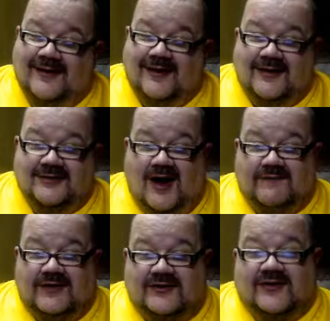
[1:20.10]
it's
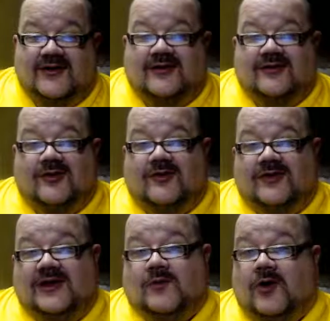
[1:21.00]
obvious
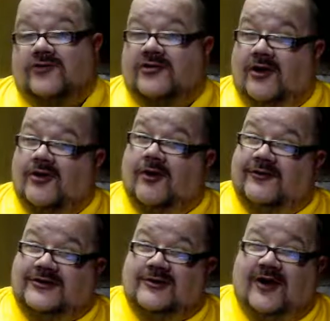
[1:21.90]
the worst logo in
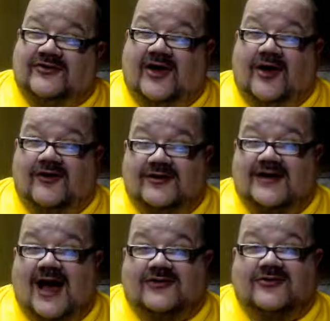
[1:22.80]
the USL is
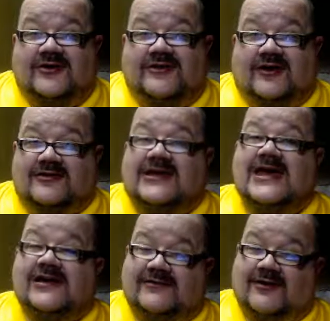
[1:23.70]
actually the
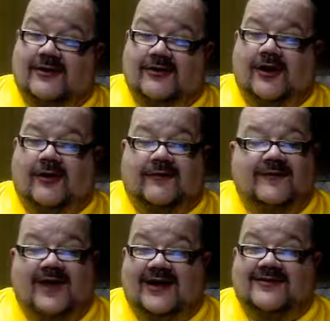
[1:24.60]
league's logo.
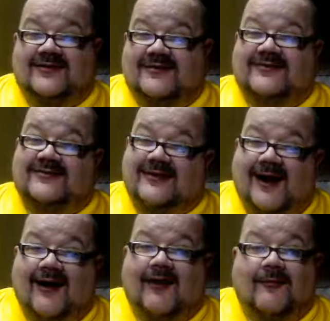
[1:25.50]
That's just
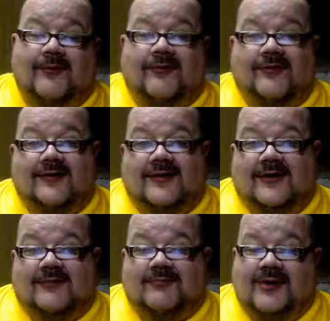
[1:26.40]
terrible.
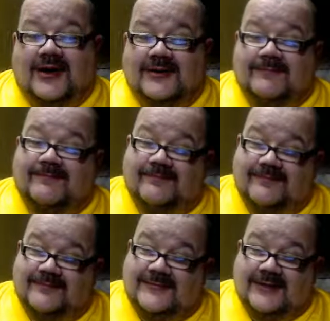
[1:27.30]
But,
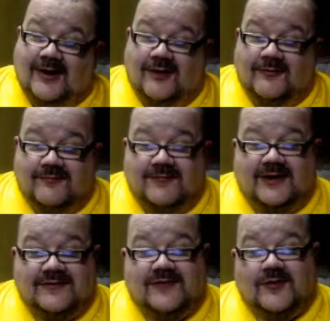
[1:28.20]
it
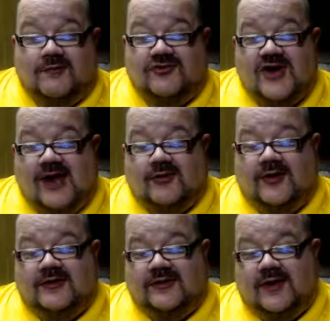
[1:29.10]
doesn't overshadow
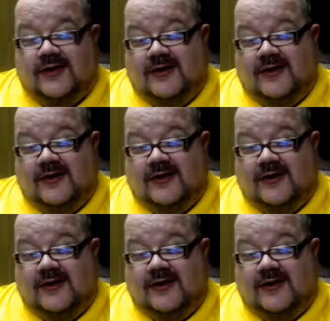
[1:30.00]
anything.